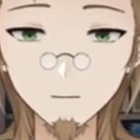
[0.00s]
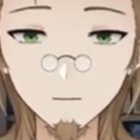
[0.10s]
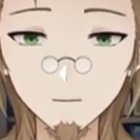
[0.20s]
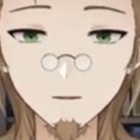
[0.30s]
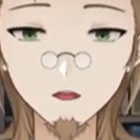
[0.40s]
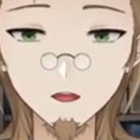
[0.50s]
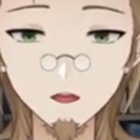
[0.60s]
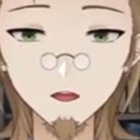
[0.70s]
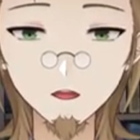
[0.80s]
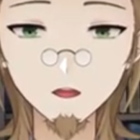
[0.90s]
building
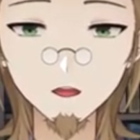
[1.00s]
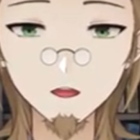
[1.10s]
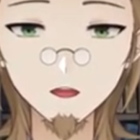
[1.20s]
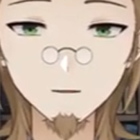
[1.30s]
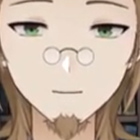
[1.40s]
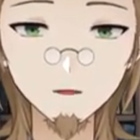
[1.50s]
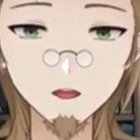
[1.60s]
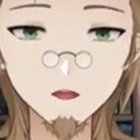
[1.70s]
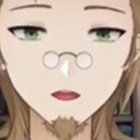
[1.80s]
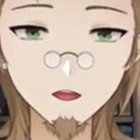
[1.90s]
stuff in the
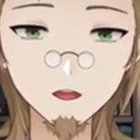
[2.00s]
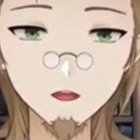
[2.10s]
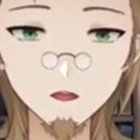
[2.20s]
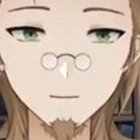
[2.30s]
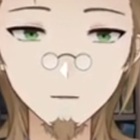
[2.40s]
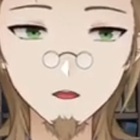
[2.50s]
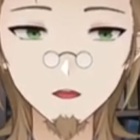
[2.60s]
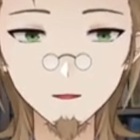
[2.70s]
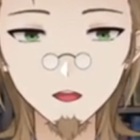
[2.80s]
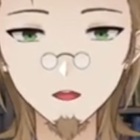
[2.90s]
city for the
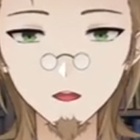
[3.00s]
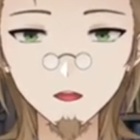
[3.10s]
city.